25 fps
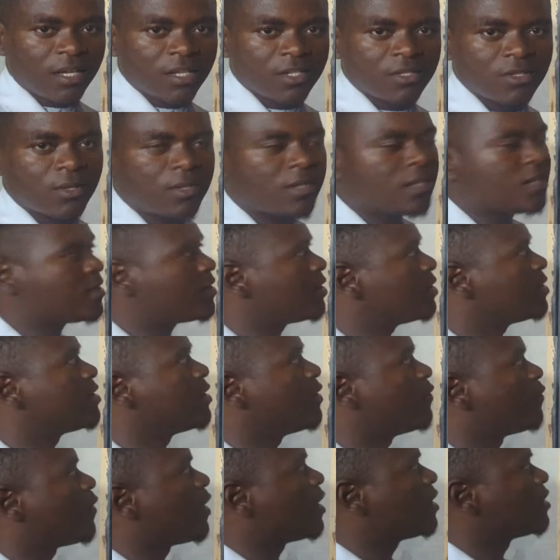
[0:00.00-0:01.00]
So this is
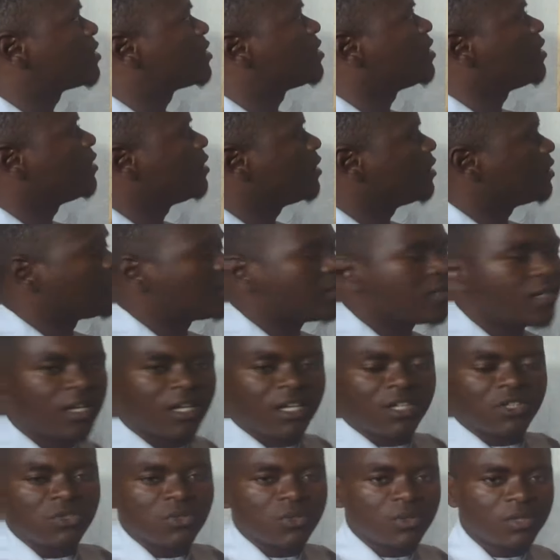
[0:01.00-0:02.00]
a function that
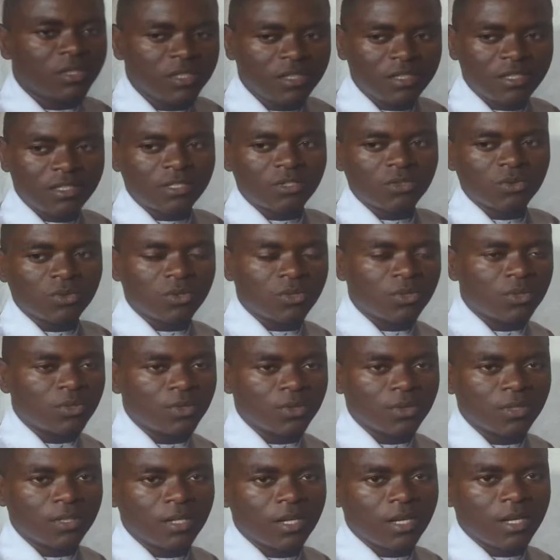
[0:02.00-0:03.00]
you need to
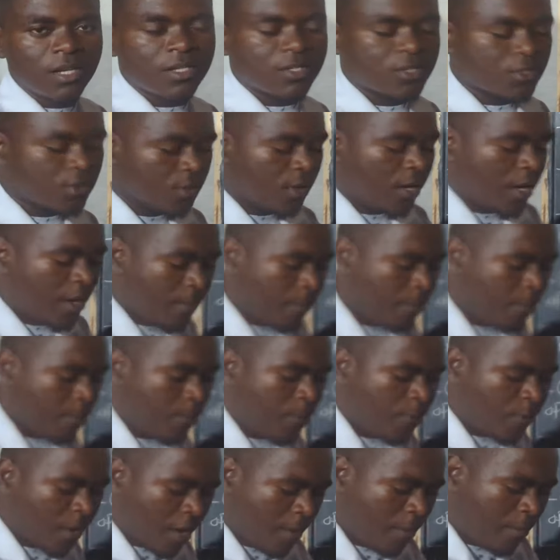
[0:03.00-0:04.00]
know. So
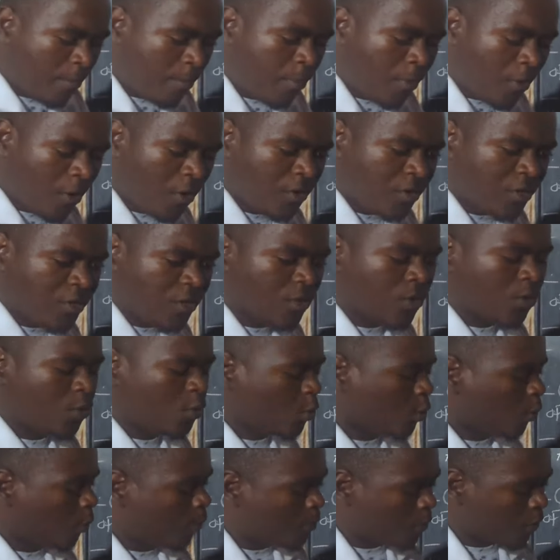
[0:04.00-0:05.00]
a bone
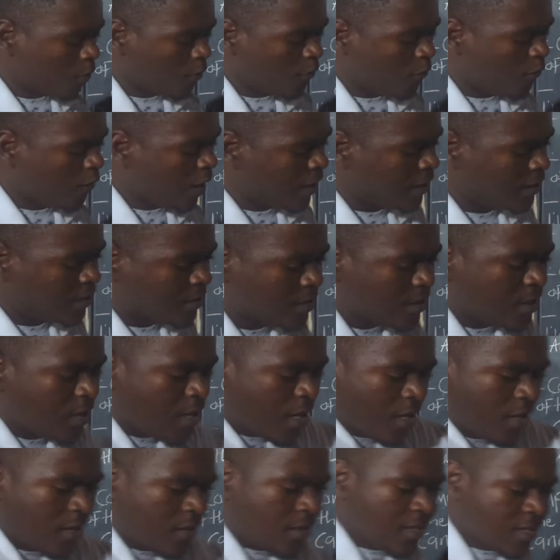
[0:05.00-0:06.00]
will provide
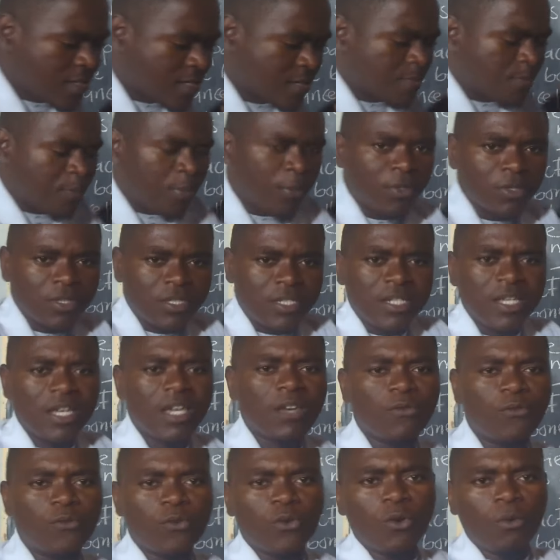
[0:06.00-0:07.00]
this body
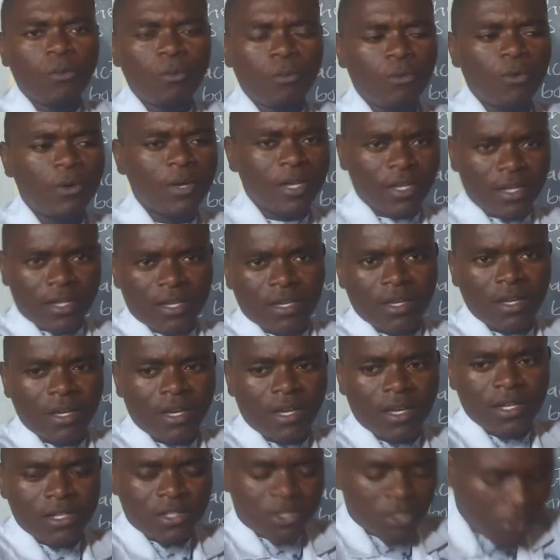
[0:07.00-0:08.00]
a framework.
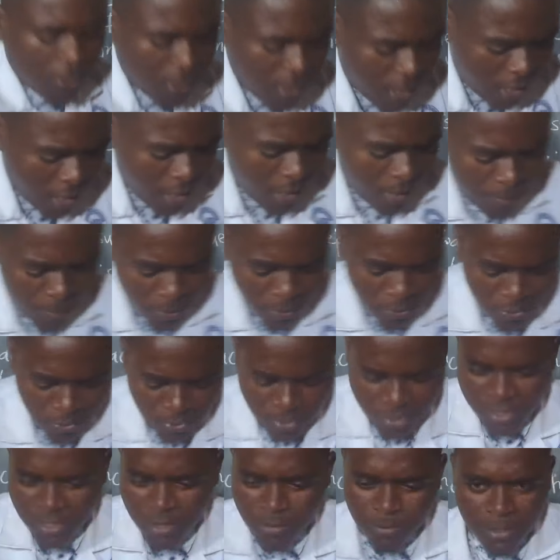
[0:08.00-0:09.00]
So you're able
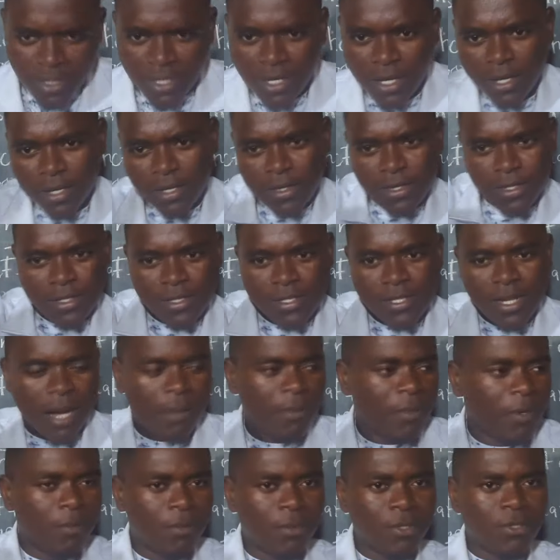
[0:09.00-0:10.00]
to see me like this.
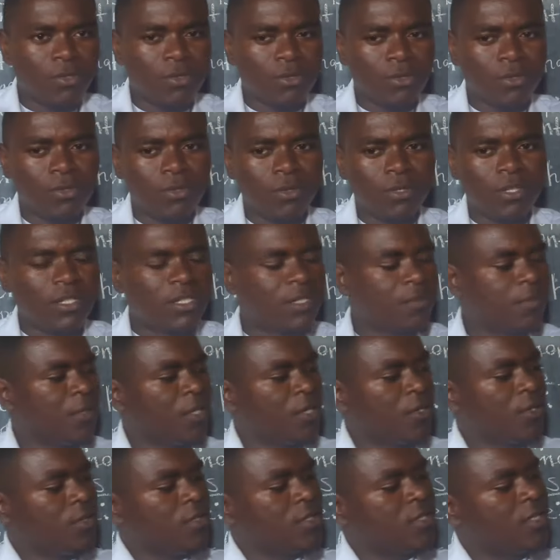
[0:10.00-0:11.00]
I'm able to do this
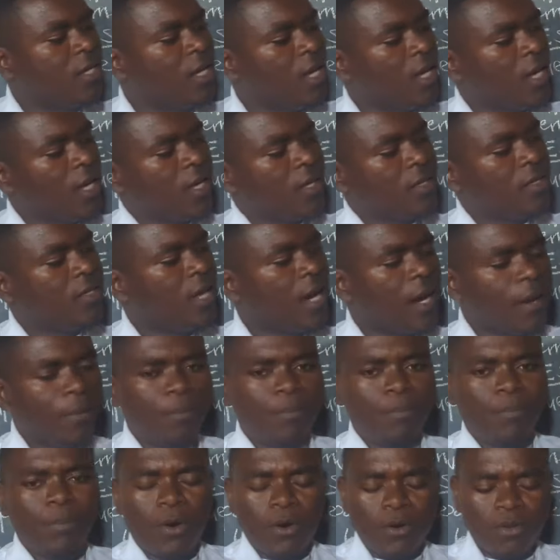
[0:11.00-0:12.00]
because there are
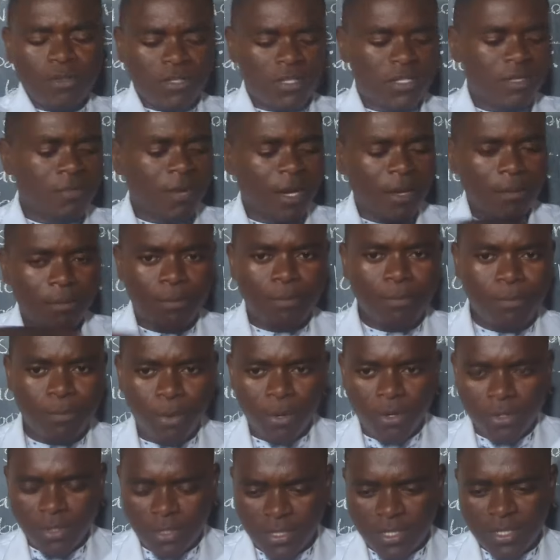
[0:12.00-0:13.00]
bones. My
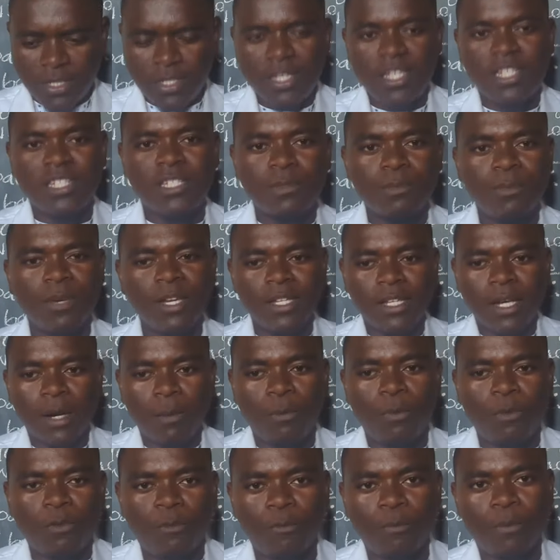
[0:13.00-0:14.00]
body is made
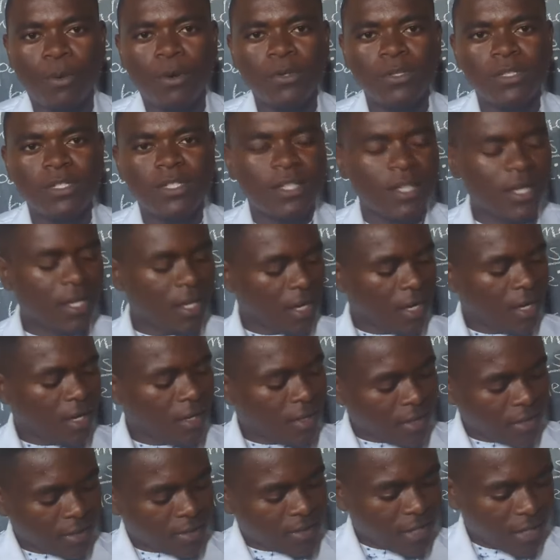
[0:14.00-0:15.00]
up of bones
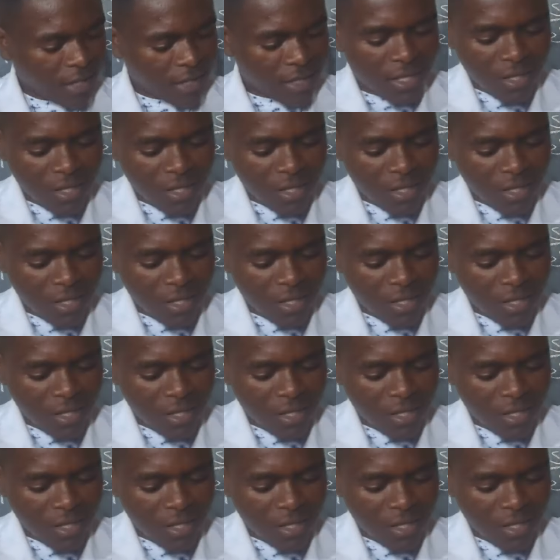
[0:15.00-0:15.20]
that are